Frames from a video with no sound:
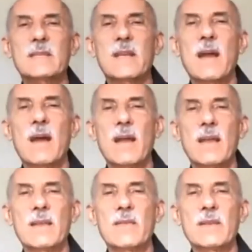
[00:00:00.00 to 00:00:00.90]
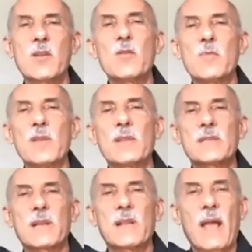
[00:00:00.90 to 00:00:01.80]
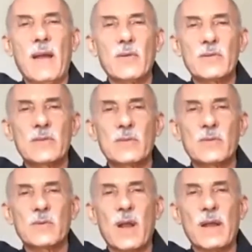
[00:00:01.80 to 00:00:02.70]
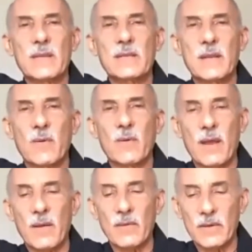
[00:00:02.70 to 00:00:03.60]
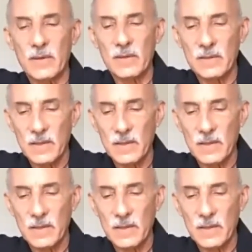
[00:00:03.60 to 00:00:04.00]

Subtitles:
sky and the cumulus clouds that were rising around in